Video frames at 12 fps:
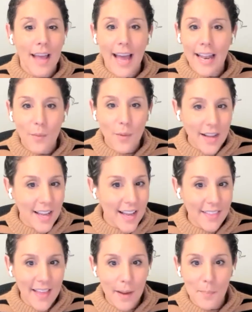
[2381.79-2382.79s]
Anyone can
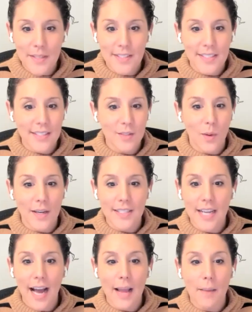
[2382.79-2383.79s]
get that business one
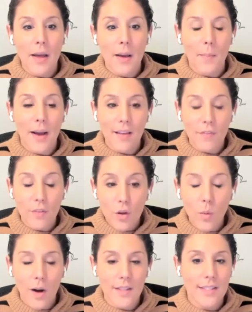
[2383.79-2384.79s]
time. But if
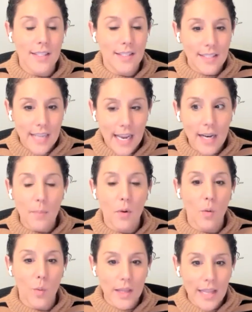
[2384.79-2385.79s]
you want
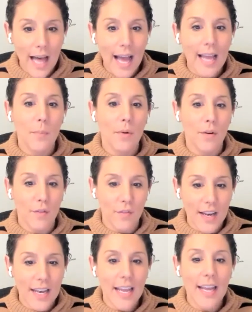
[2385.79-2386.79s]
sustainable, reliable
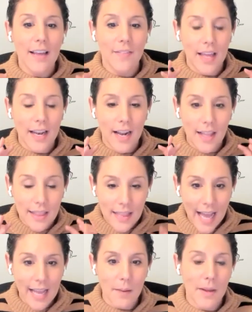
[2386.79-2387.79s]
funding, then
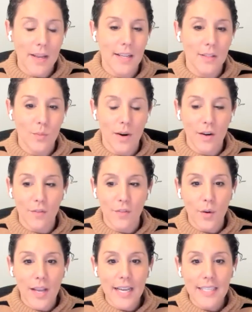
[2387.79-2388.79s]
alignment is where to
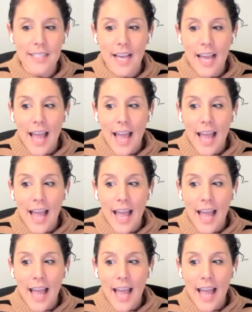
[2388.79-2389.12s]
focus.